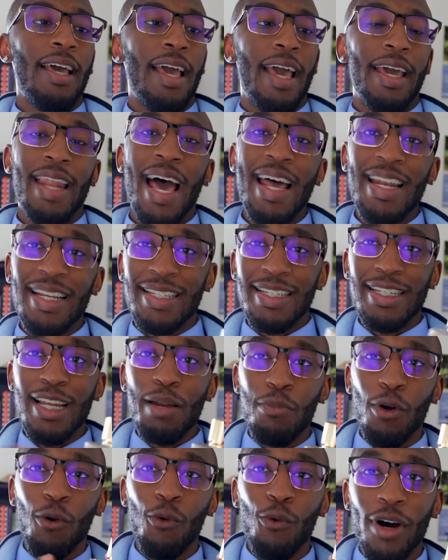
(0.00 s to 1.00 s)
And that is
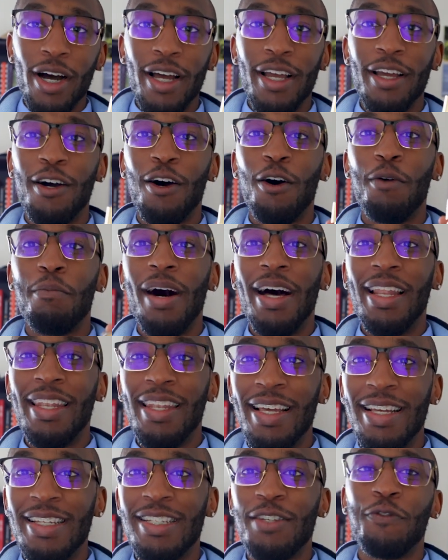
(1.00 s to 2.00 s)
number 1 on my
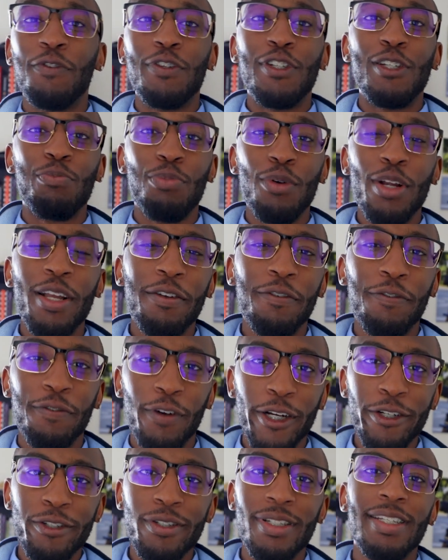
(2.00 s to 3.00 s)
list for spring
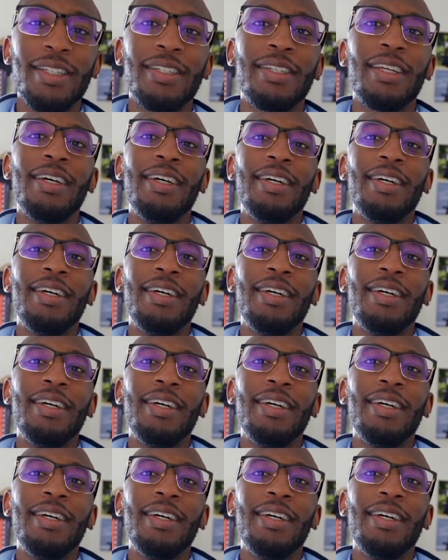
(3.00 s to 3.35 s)
fragrances.